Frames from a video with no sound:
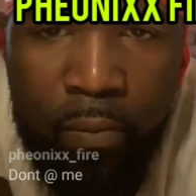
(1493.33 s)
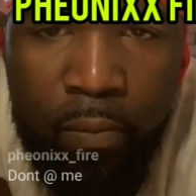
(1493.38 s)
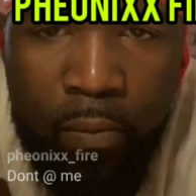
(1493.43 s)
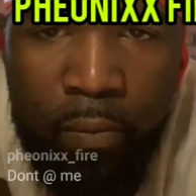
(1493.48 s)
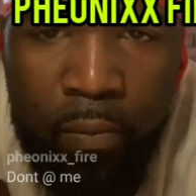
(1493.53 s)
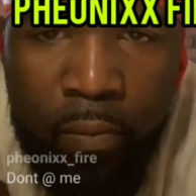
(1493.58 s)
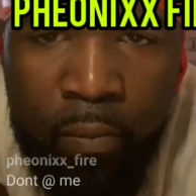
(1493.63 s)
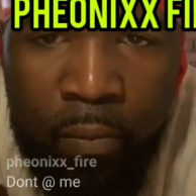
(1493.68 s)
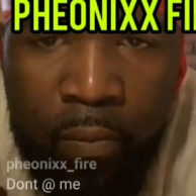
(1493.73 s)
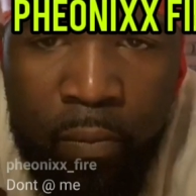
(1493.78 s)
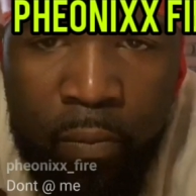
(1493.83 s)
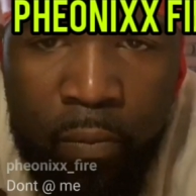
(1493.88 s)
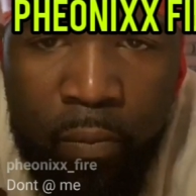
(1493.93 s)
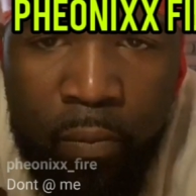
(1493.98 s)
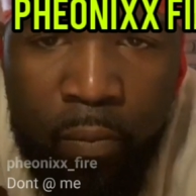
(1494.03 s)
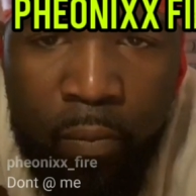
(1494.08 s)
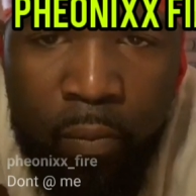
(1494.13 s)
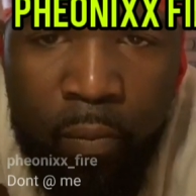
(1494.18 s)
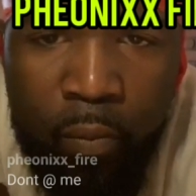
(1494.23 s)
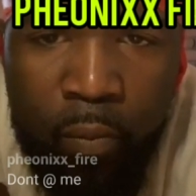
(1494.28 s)

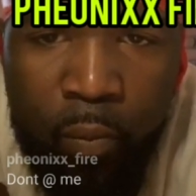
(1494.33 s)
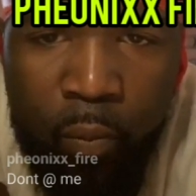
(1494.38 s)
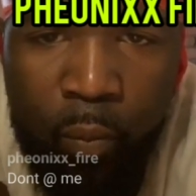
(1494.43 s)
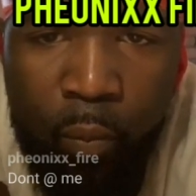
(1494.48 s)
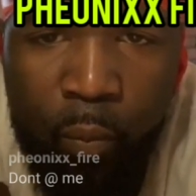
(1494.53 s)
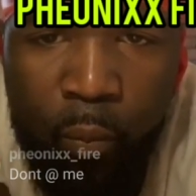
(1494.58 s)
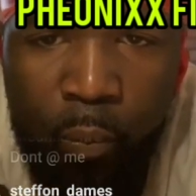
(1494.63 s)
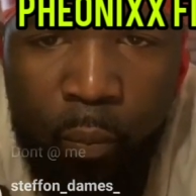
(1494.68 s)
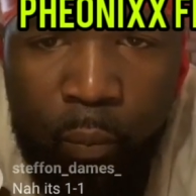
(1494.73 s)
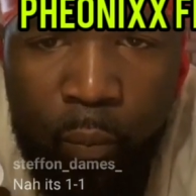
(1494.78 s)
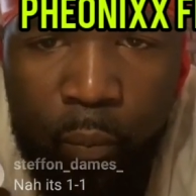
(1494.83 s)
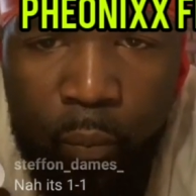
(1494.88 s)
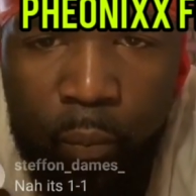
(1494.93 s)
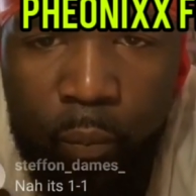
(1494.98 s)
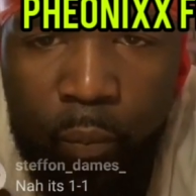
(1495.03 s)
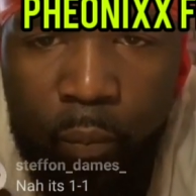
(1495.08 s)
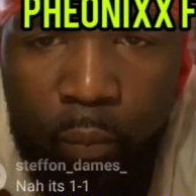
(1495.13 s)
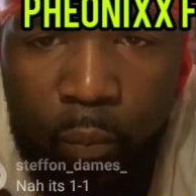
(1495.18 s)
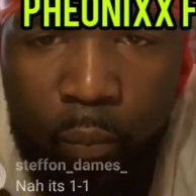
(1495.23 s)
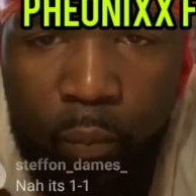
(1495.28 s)

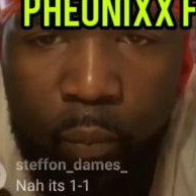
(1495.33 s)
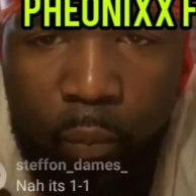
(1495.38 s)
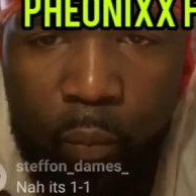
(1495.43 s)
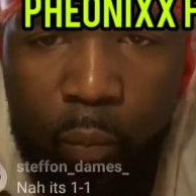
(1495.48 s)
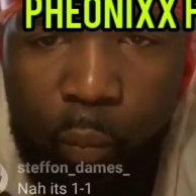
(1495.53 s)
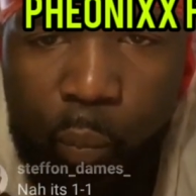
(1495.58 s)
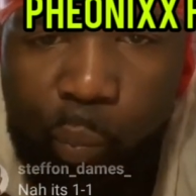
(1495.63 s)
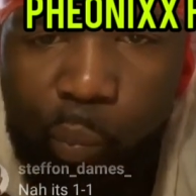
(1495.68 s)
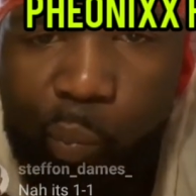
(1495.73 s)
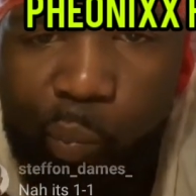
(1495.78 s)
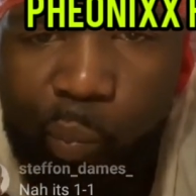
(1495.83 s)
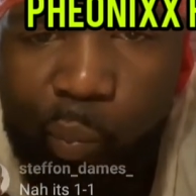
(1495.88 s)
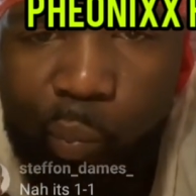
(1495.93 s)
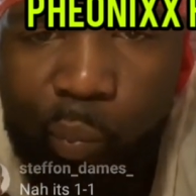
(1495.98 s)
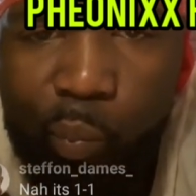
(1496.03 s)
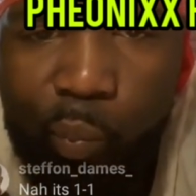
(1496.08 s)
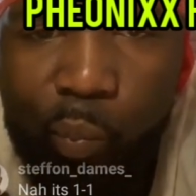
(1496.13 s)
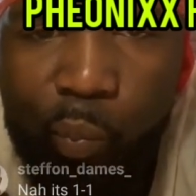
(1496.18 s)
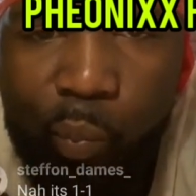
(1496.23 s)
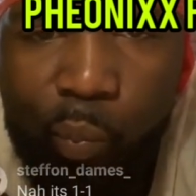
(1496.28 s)

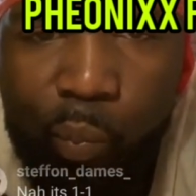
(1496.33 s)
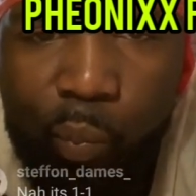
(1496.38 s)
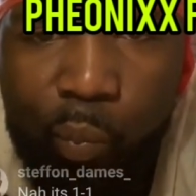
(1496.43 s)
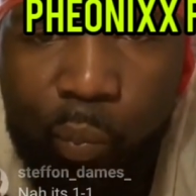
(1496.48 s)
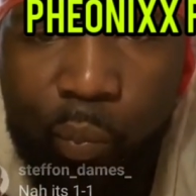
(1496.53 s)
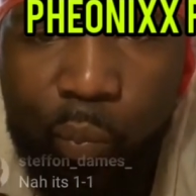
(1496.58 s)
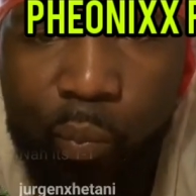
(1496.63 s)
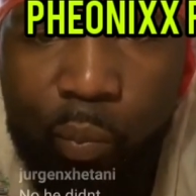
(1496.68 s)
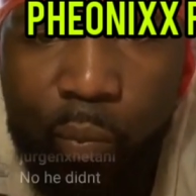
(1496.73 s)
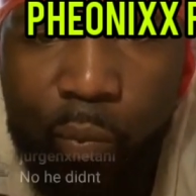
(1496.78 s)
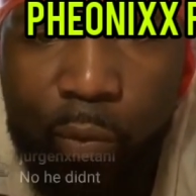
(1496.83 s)
(silence)